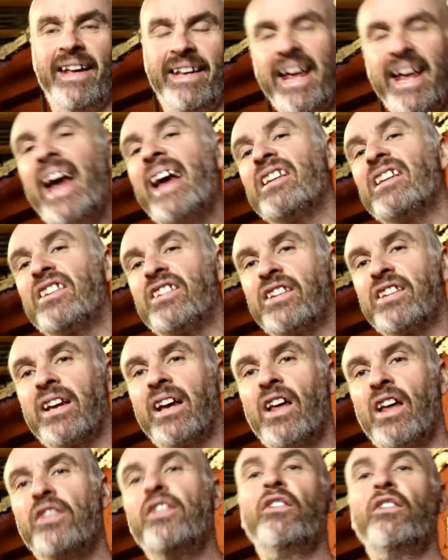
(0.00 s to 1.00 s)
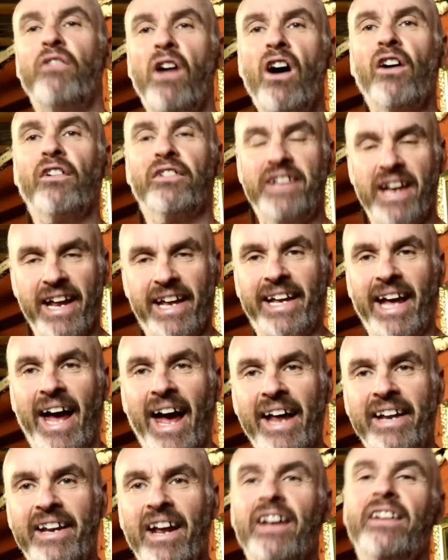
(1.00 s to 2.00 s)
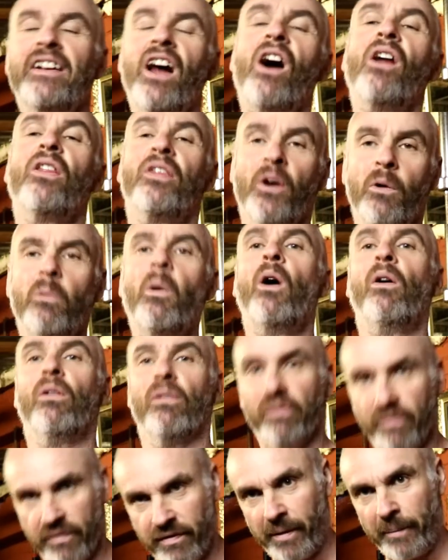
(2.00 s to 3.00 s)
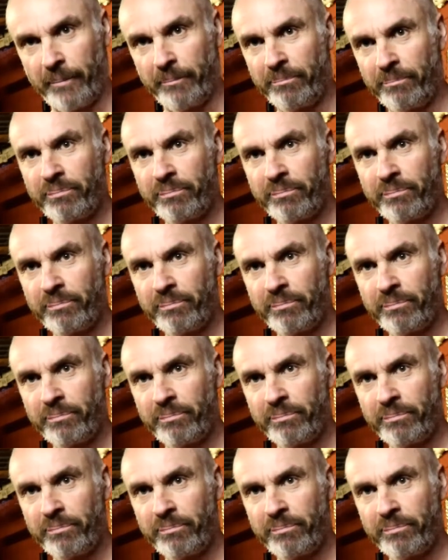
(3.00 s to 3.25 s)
Yes, The Rock, dickhead, not The Wolf.